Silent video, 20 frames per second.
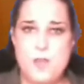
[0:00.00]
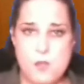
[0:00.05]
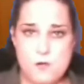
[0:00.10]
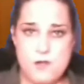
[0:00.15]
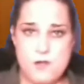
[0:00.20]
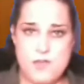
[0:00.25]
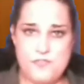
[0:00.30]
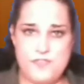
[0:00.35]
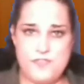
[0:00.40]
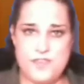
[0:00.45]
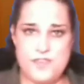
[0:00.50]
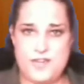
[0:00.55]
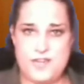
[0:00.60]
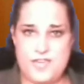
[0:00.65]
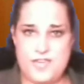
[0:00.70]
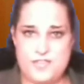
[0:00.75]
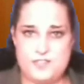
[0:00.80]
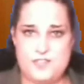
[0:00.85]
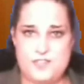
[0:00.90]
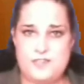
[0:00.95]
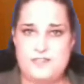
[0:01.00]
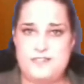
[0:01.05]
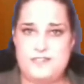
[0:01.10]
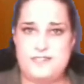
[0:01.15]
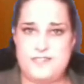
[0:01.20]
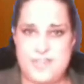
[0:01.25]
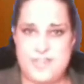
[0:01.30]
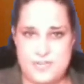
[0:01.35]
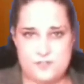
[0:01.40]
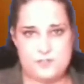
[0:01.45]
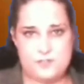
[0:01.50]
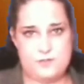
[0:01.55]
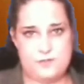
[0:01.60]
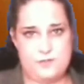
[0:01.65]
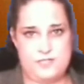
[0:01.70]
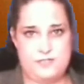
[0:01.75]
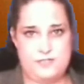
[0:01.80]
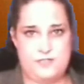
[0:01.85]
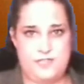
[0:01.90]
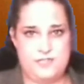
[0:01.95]
Know-Nothing Nation
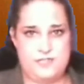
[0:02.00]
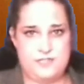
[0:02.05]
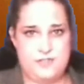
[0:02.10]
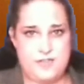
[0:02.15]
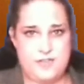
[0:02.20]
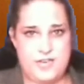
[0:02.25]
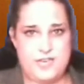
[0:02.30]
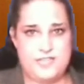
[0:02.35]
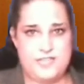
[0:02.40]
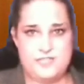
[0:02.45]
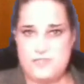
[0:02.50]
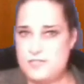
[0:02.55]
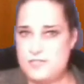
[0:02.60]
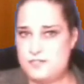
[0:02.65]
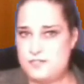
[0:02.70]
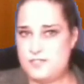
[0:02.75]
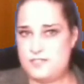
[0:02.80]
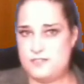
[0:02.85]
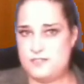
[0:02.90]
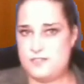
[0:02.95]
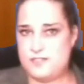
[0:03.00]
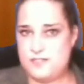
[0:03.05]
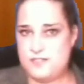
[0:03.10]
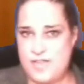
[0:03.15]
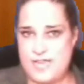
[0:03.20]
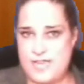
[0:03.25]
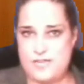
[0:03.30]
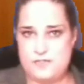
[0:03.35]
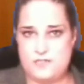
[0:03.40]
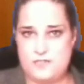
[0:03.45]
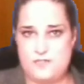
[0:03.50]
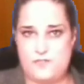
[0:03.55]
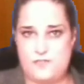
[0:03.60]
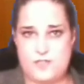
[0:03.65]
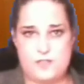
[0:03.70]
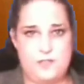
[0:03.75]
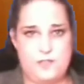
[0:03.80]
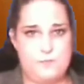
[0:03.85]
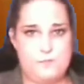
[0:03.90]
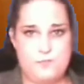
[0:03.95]
dangerously denies not just
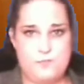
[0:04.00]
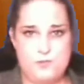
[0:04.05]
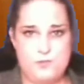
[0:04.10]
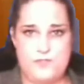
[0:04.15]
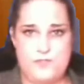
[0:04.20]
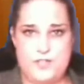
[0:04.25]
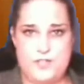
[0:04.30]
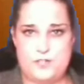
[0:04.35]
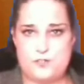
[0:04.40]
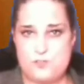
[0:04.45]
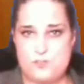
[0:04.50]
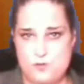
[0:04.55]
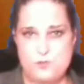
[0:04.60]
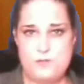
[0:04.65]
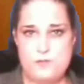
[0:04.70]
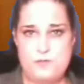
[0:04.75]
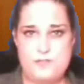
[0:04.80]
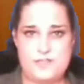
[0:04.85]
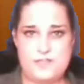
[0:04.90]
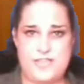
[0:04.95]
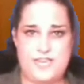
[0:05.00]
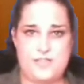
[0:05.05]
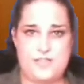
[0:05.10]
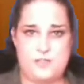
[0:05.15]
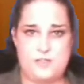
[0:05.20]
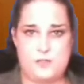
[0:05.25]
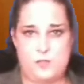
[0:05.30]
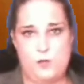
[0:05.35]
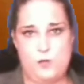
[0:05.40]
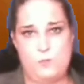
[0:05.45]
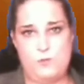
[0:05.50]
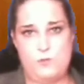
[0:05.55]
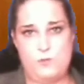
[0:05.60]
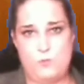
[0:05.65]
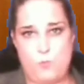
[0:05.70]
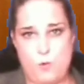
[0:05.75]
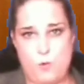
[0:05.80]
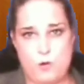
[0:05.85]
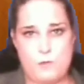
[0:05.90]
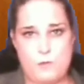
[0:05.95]
scientifically proven truths like
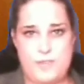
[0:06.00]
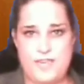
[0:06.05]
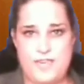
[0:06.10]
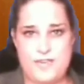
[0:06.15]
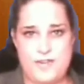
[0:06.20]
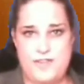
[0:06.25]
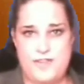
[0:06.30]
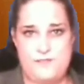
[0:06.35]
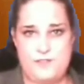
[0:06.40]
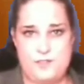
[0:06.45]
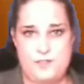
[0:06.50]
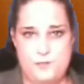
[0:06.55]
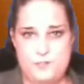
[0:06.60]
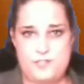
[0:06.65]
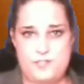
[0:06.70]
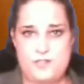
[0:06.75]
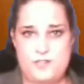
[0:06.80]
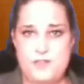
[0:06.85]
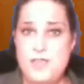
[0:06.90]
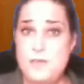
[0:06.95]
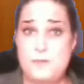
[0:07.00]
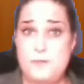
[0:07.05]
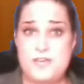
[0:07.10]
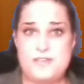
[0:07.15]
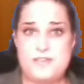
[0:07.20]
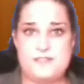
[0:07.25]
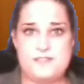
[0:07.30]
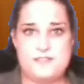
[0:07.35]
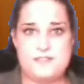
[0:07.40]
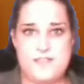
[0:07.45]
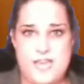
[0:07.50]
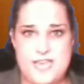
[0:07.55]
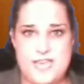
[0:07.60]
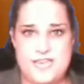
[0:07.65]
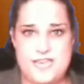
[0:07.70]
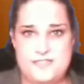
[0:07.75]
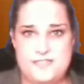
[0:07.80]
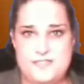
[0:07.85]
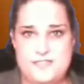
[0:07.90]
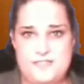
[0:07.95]
global warming and evolution, but
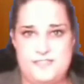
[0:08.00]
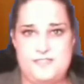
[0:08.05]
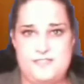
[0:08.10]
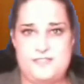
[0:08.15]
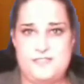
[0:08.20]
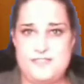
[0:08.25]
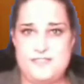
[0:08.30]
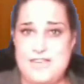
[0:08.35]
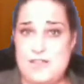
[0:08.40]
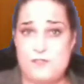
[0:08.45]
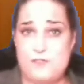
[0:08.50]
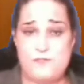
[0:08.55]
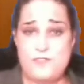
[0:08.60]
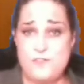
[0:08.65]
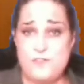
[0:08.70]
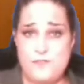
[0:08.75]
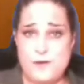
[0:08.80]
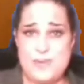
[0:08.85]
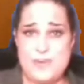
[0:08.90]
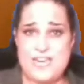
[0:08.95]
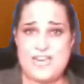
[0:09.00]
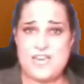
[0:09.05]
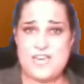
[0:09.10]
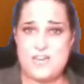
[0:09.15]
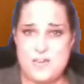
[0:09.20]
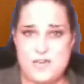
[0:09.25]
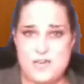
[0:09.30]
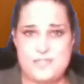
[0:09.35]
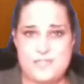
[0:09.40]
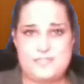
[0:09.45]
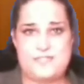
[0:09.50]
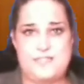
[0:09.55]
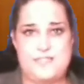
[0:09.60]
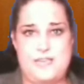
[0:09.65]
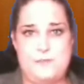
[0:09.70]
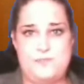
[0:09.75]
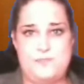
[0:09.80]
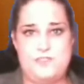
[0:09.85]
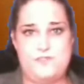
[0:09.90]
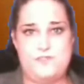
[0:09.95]
science itself and the very
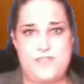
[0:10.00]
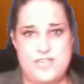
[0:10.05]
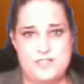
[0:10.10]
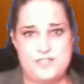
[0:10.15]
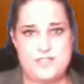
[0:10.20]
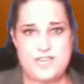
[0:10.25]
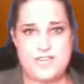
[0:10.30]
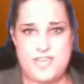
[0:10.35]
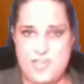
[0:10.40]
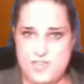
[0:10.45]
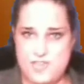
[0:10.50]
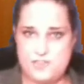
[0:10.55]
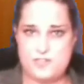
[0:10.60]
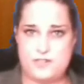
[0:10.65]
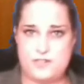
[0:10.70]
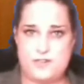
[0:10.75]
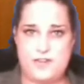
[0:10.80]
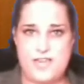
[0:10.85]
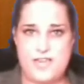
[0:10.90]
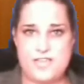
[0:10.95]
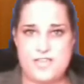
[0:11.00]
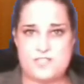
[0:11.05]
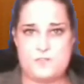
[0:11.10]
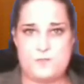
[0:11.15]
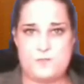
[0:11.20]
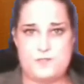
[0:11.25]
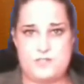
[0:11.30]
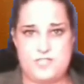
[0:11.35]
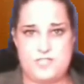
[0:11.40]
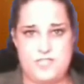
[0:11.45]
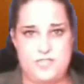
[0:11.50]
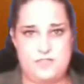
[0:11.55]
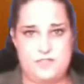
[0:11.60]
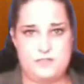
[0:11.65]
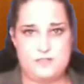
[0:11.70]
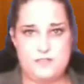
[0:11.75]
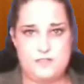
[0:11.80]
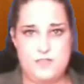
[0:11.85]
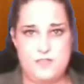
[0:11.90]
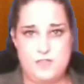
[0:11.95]
concepts of education and
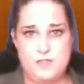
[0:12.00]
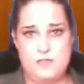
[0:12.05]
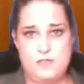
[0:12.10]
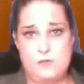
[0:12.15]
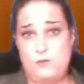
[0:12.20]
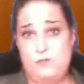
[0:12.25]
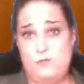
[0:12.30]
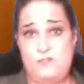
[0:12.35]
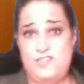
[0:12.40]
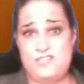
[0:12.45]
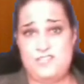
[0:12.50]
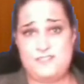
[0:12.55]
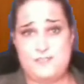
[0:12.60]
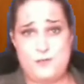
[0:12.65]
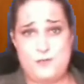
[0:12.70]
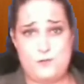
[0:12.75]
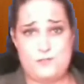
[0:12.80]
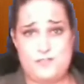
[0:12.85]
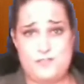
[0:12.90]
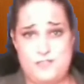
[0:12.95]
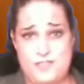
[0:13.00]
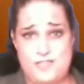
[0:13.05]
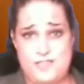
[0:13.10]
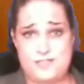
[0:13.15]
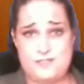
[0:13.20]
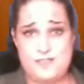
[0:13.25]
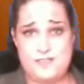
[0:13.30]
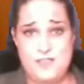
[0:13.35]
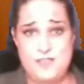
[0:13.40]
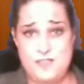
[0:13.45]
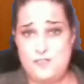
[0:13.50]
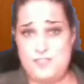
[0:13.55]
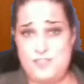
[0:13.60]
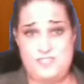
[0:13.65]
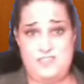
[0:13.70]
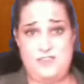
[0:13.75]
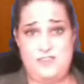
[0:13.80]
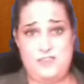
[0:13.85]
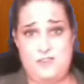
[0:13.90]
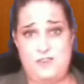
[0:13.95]
expertise. Well, who needs those things?
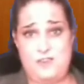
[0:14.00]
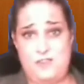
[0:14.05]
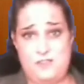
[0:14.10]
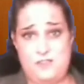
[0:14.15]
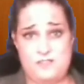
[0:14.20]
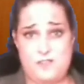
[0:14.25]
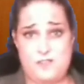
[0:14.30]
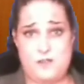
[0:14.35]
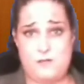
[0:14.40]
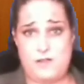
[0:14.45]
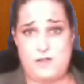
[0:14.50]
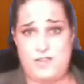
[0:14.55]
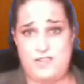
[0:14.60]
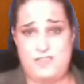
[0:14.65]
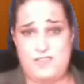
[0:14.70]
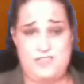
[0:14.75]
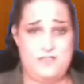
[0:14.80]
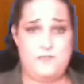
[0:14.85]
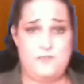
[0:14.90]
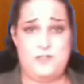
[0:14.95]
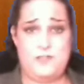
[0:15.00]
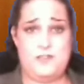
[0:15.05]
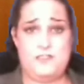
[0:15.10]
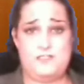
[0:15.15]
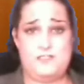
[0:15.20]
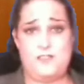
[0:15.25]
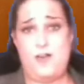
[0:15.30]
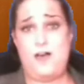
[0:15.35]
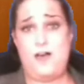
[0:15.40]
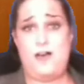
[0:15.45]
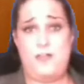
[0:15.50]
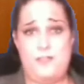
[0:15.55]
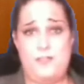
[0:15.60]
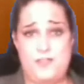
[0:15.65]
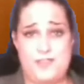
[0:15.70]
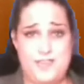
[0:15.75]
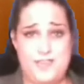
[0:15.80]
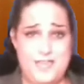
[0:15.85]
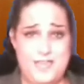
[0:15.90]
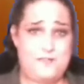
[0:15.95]
The deity has already given us
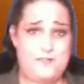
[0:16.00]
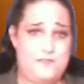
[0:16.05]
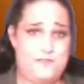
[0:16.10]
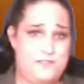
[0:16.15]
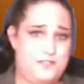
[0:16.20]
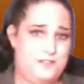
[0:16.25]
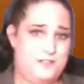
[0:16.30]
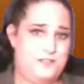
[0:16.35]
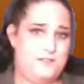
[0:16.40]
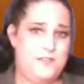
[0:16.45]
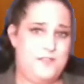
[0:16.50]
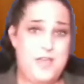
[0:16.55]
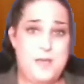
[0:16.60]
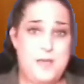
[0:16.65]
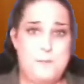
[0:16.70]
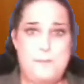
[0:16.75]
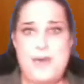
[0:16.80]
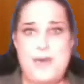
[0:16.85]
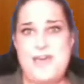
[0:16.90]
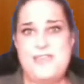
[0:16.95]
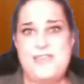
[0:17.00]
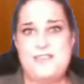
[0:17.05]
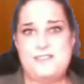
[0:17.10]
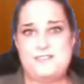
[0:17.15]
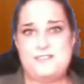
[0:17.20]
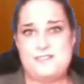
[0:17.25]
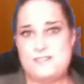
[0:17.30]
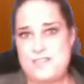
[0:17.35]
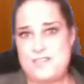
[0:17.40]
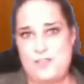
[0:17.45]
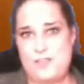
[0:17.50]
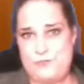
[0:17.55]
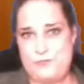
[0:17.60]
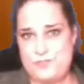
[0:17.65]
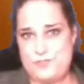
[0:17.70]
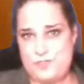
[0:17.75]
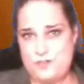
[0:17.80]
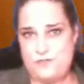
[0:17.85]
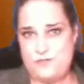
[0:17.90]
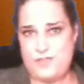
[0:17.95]
all the gift of biased,
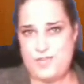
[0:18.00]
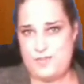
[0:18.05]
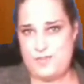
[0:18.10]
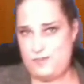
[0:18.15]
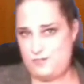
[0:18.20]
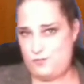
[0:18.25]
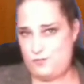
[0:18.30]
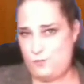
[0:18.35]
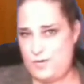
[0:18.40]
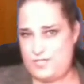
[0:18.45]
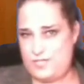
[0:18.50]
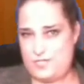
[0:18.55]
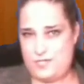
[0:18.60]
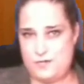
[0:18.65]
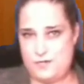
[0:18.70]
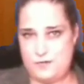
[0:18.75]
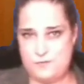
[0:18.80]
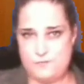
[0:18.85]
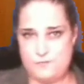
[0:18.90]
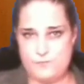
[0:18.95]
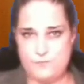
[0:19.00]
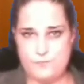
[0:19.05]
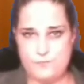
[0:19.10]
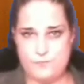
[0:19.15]
self-serving intuition.